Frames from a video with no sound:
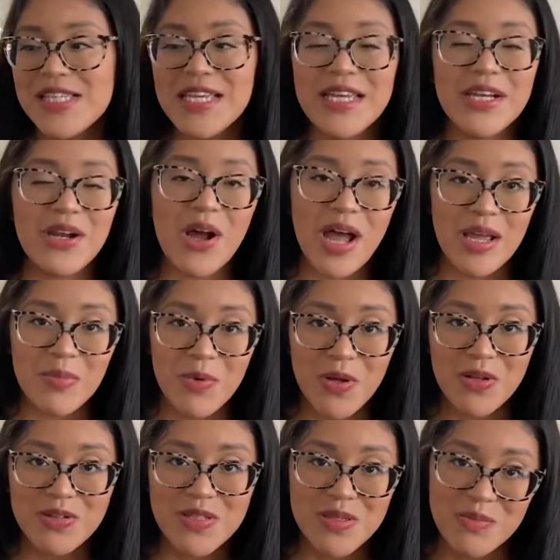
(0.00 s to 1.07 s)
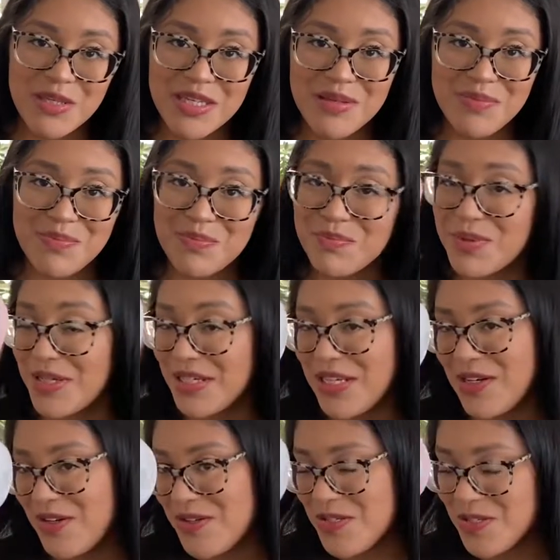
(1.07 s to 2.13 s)
an eyeball to me, but it
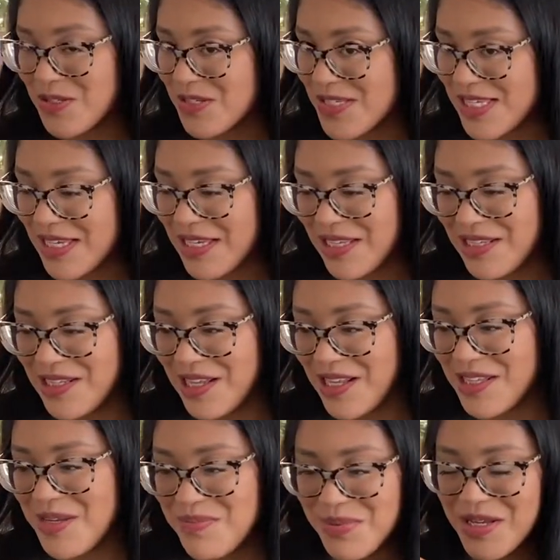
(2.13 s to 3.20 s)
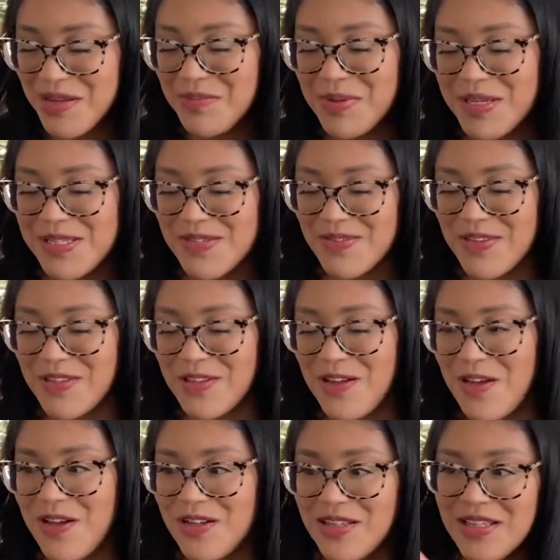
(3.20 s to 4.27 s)
also looks like a lollipop because of the
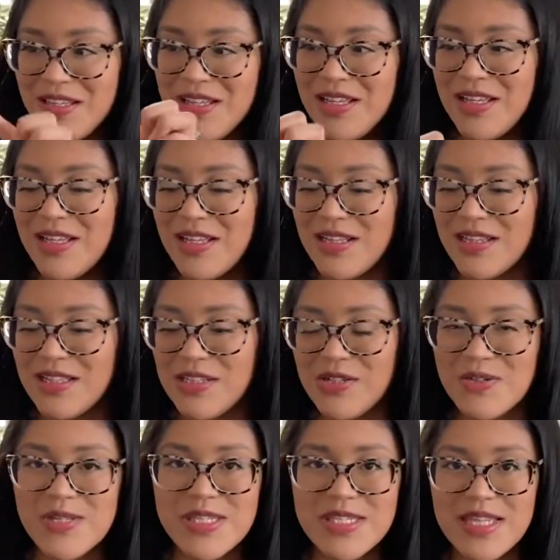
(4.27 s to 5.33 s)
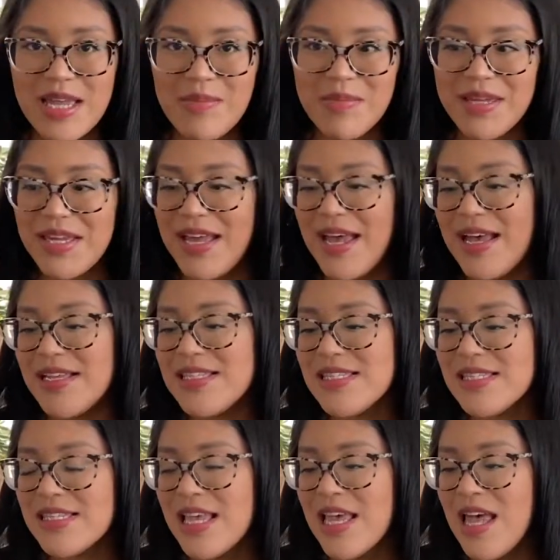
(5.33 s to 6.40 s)
long little stem it has.
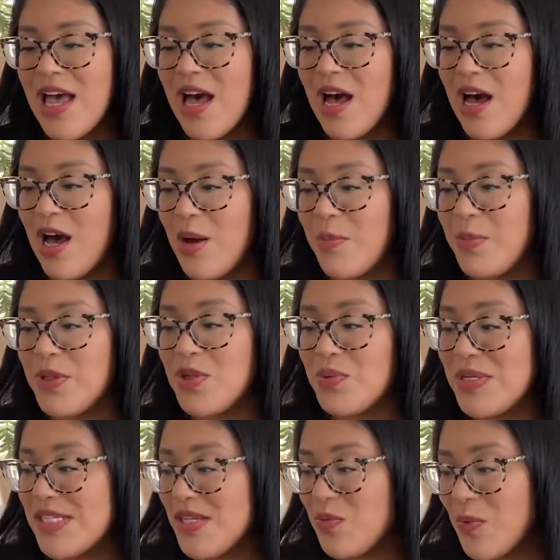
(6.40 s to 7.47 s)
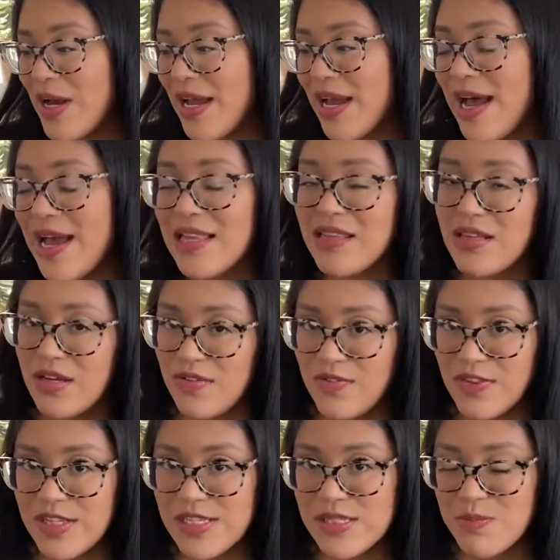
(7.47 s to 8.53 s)
But the reason why I love
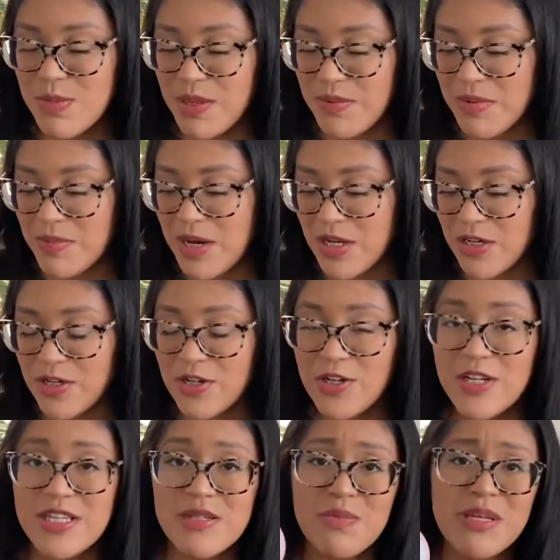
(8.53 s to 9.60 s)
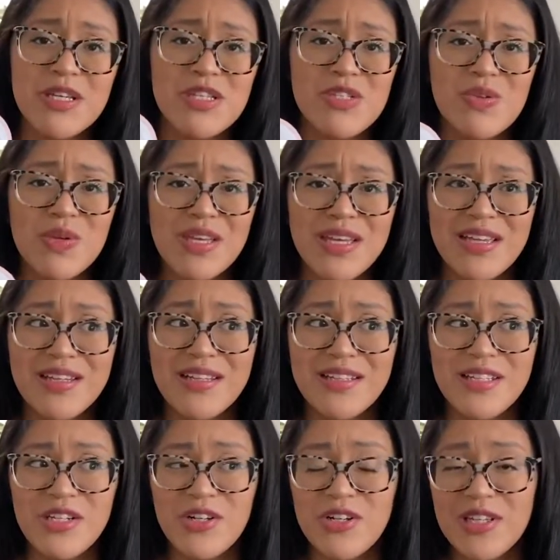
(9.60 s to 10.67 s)
this baby monitor is because you can
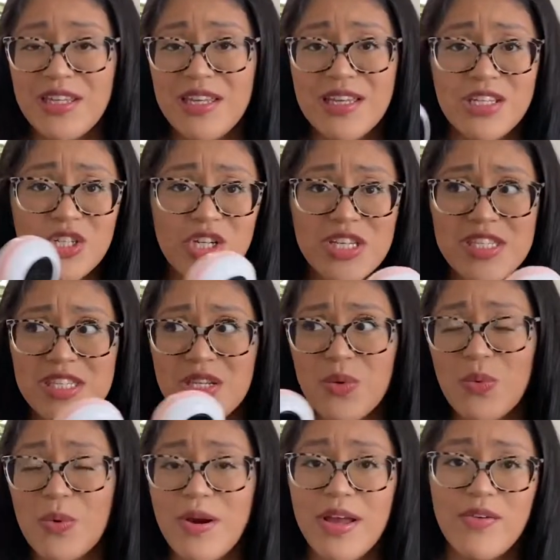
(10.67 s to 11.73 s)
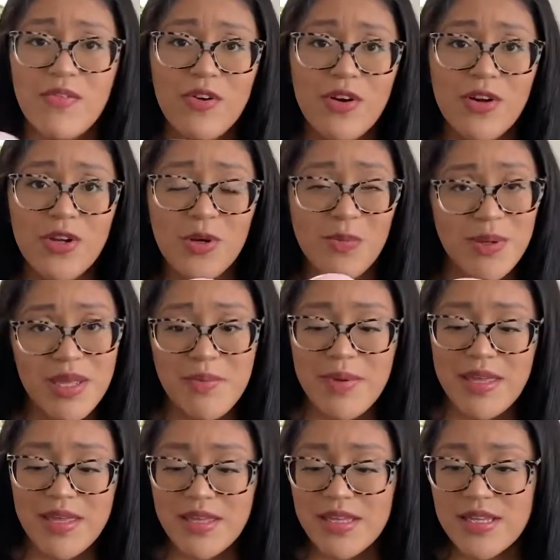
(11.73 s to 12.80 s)
literally adjust it wherever your
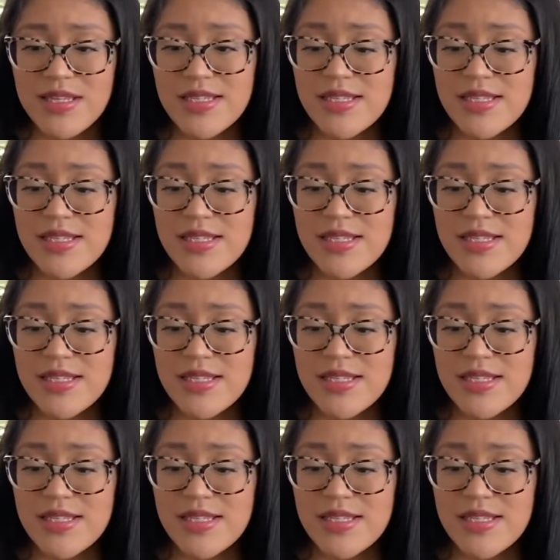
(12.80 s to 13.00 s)
baby is.